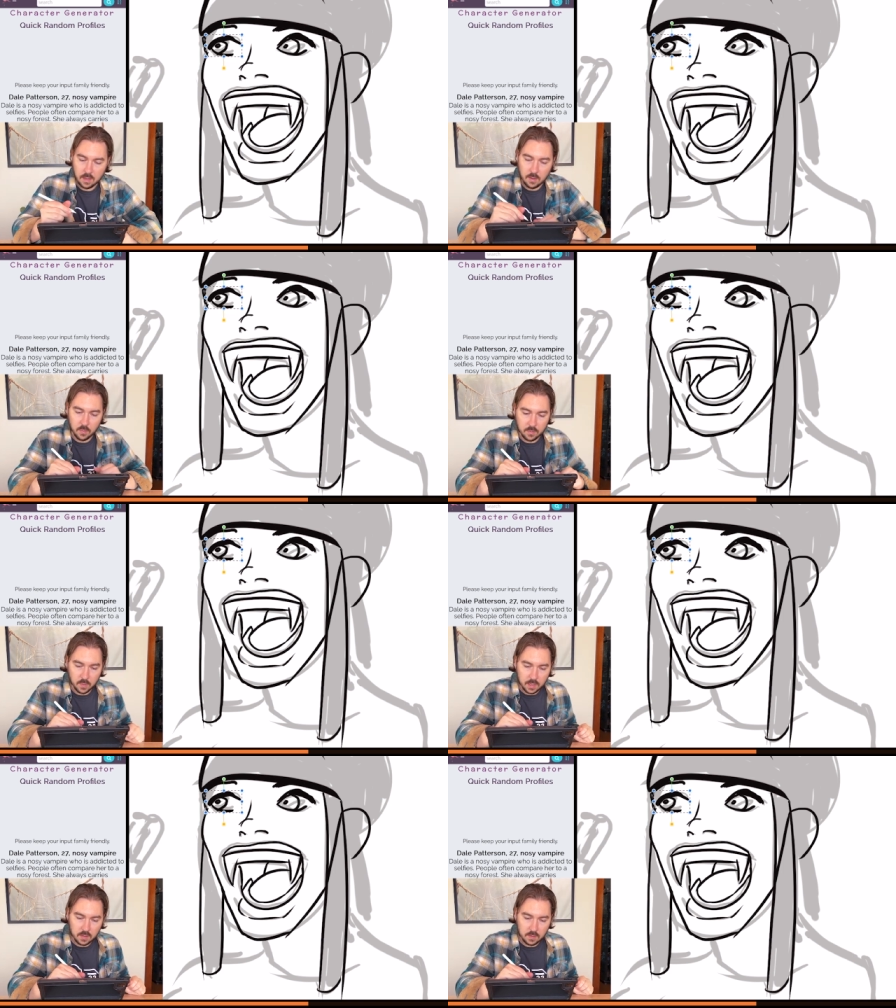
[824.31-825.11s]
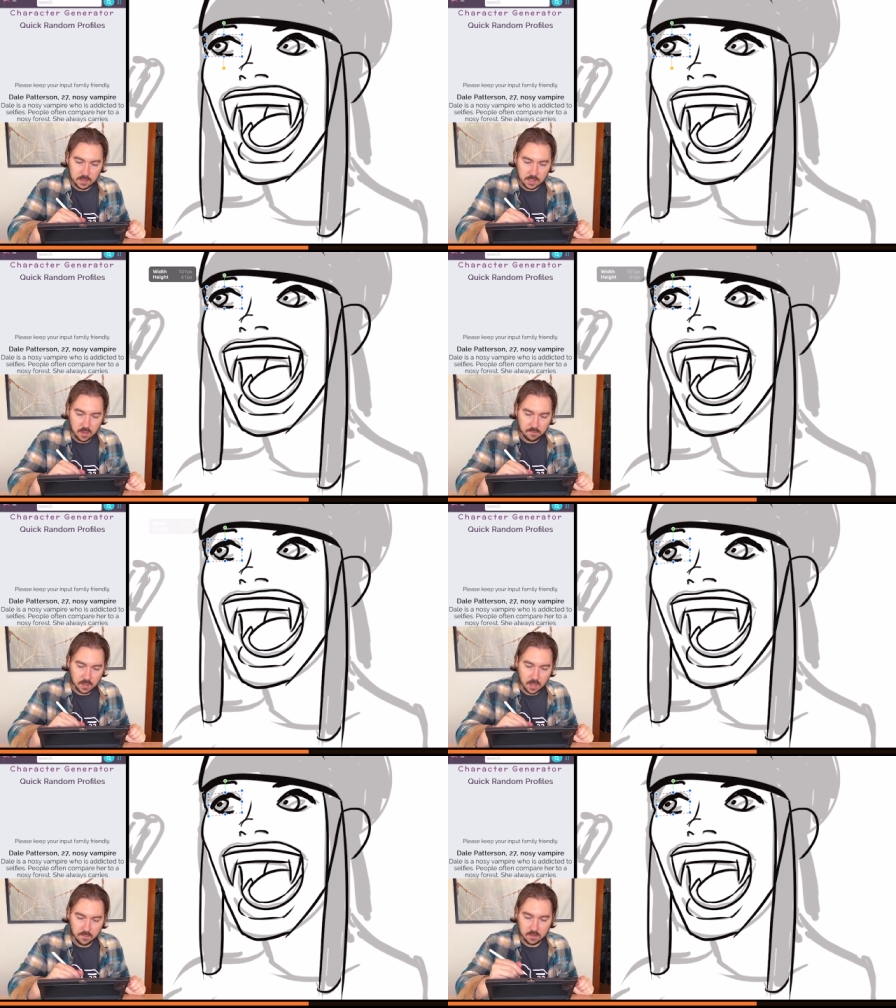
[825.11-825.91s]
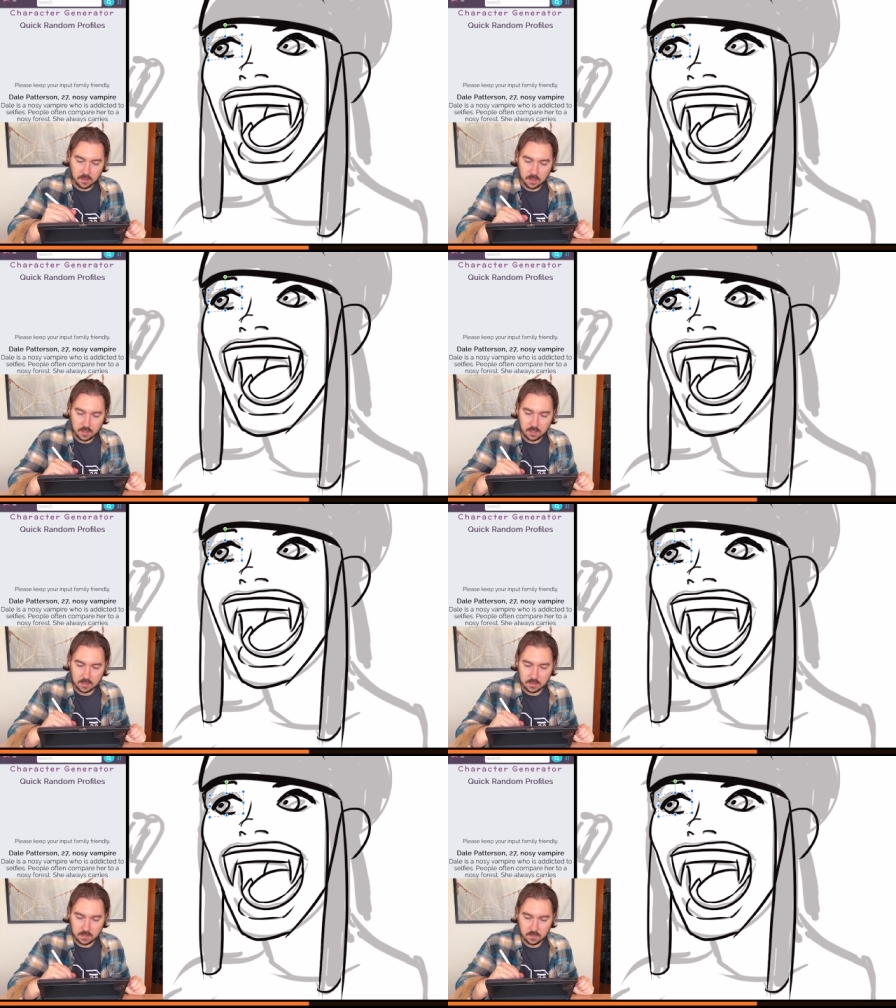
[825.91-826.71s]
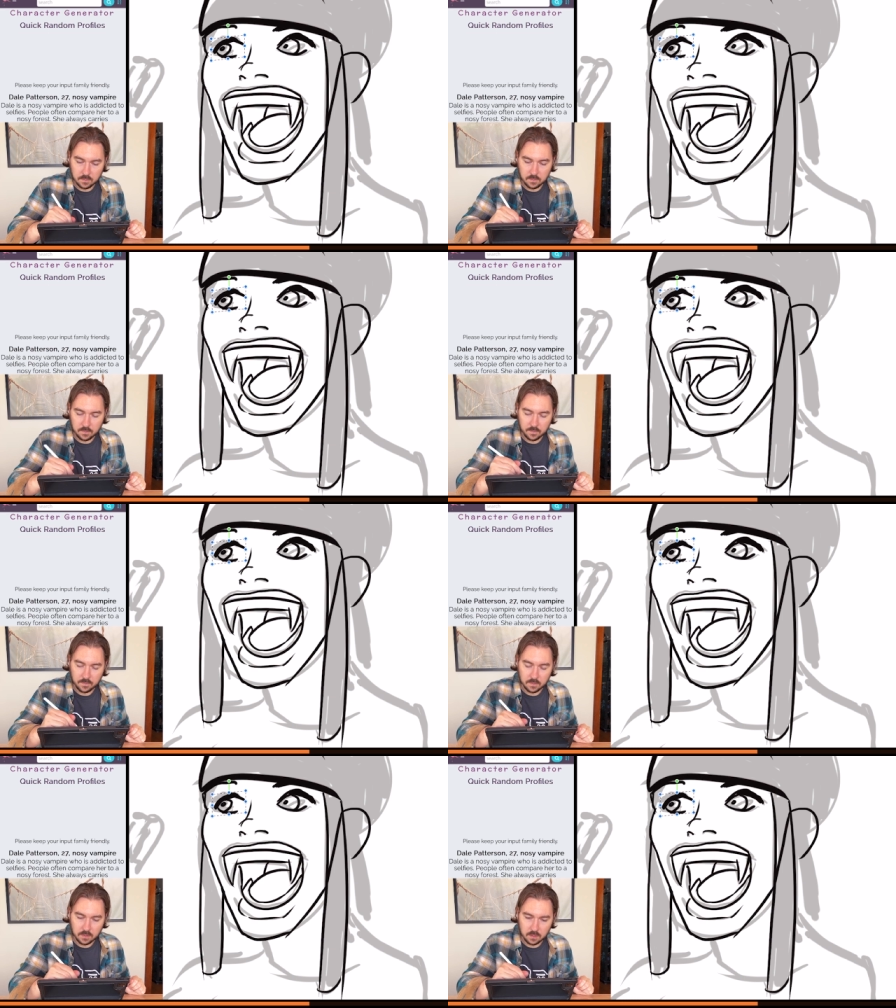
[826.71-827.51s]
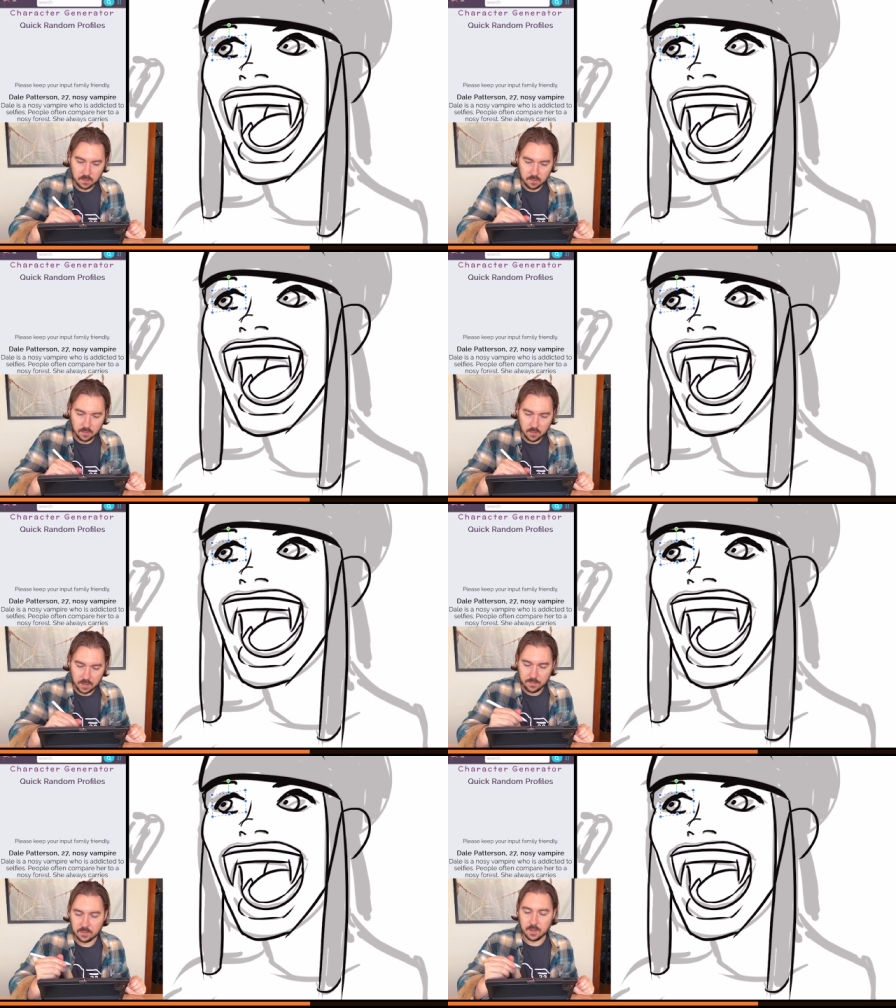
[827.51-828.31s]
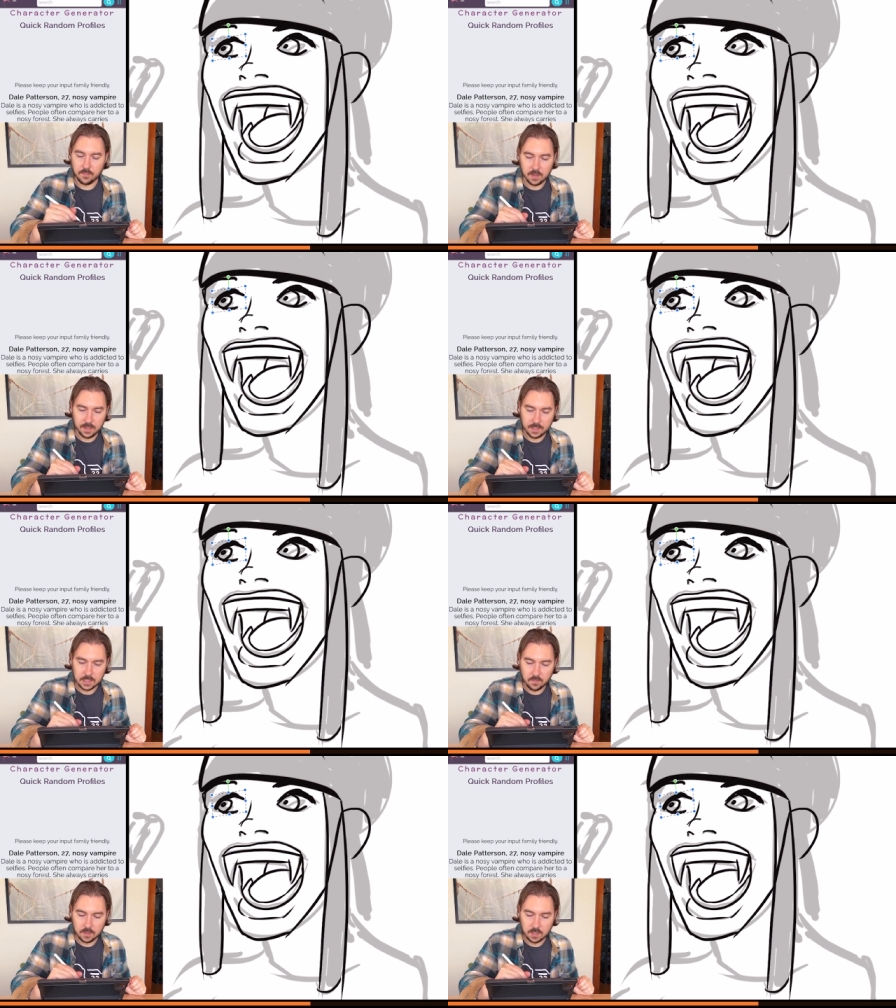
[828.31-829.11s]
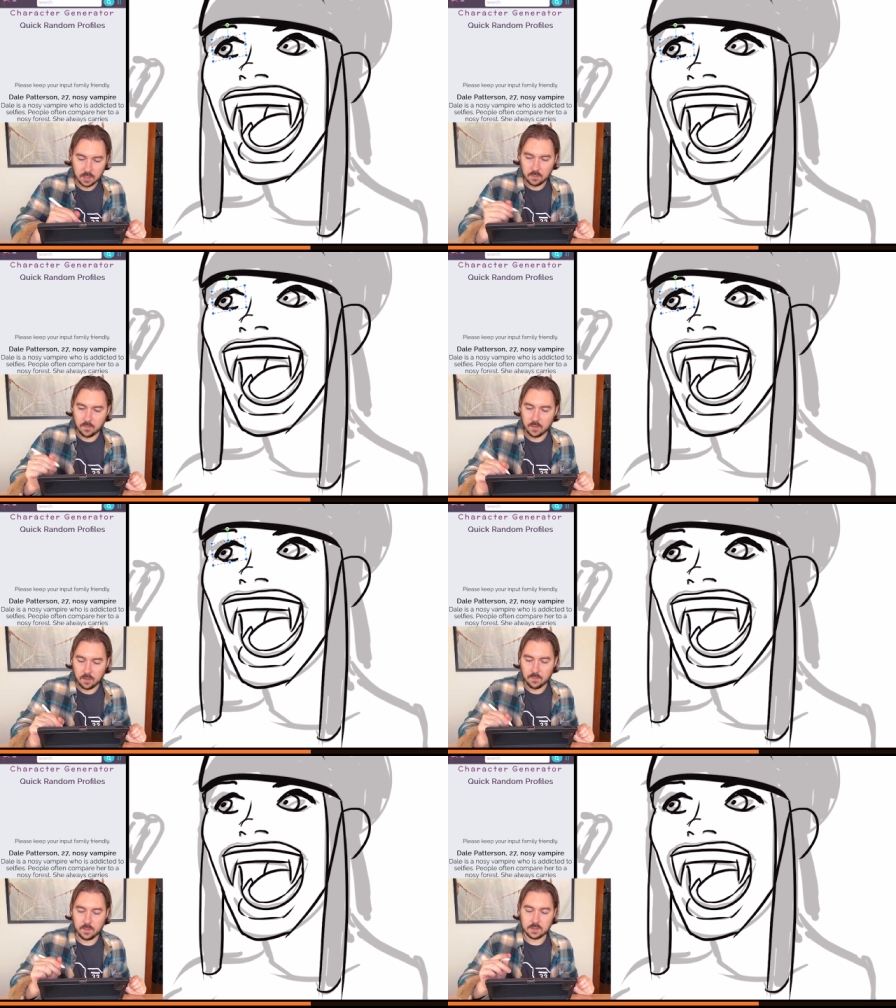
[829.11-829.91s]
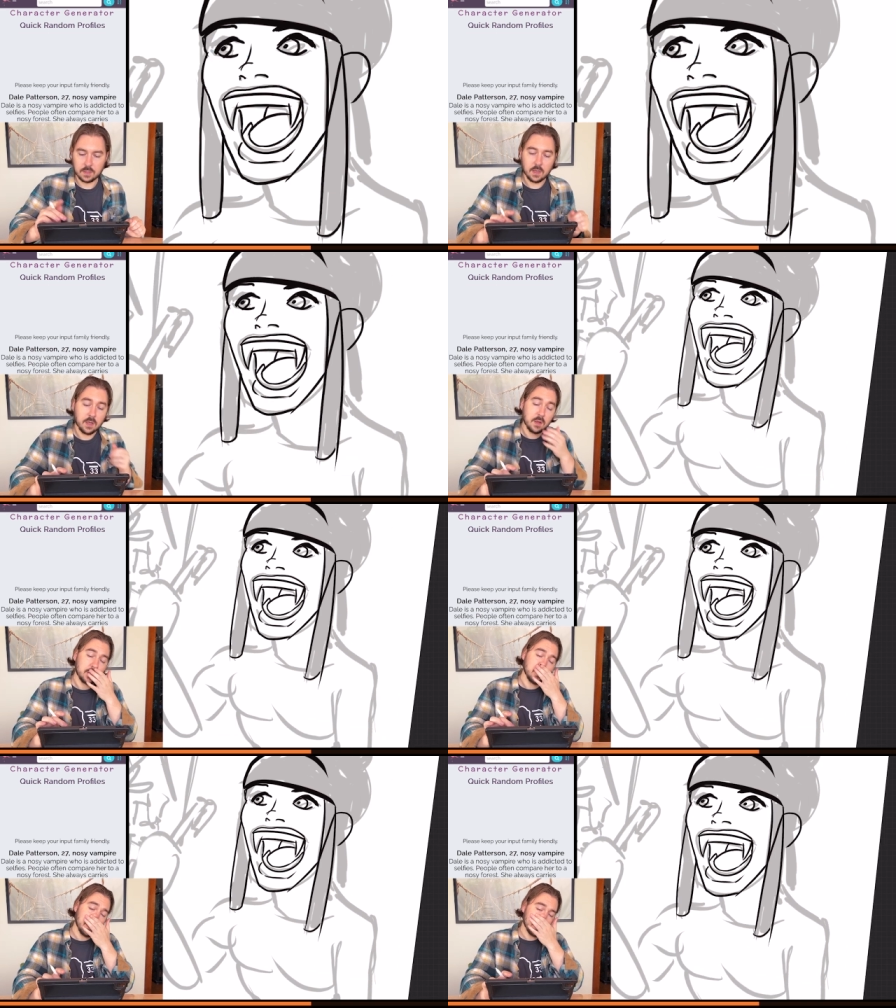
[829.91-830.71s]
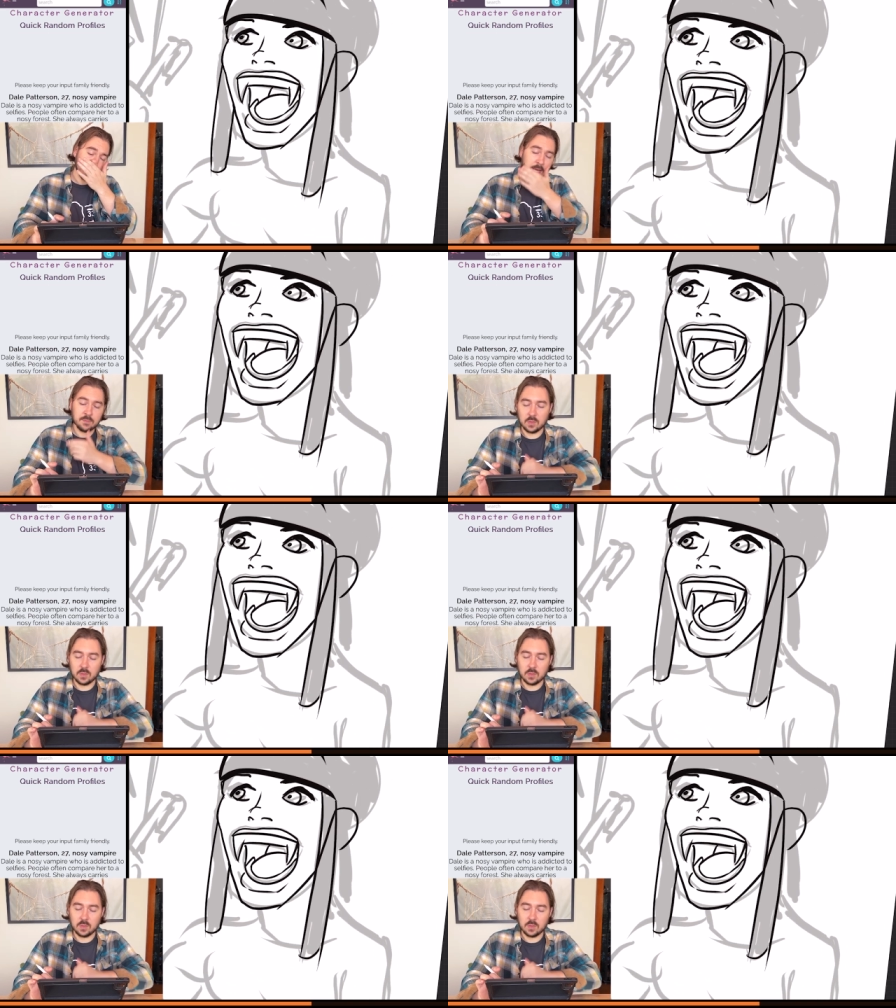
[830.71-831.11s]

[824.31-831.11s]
When I do these, I often have a tendency of, well, I feel different, I guess, every time. If it's too much time, too